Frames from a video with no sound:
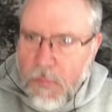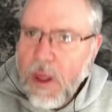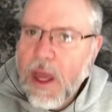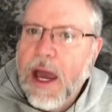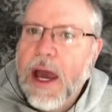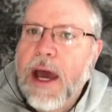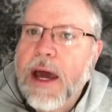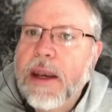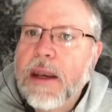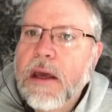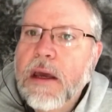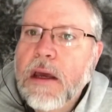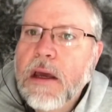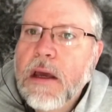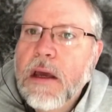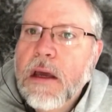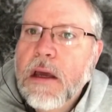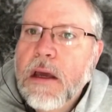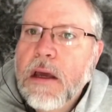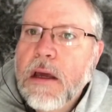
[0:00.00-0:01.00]
on
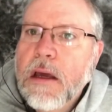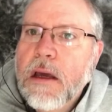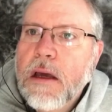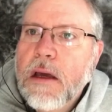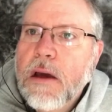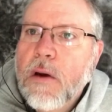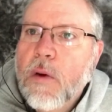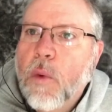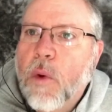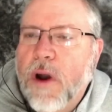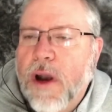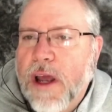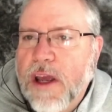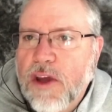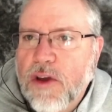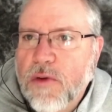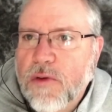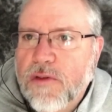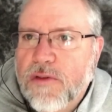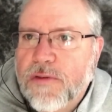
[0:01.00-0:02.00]
what I
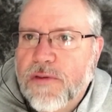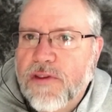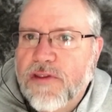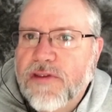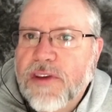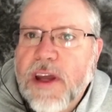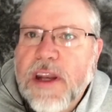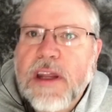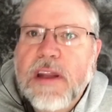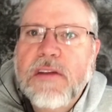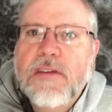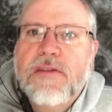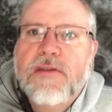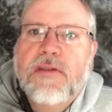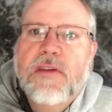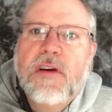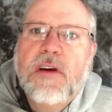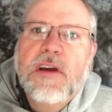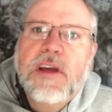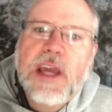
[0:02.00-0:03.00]
use for settings
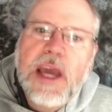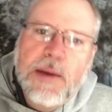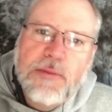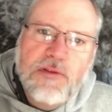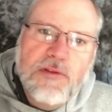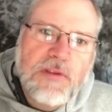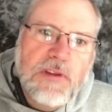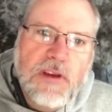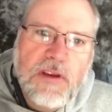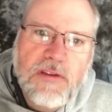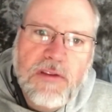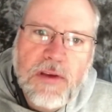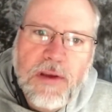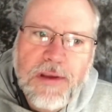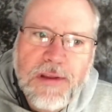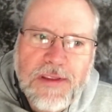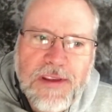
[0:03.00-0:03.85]
to capture these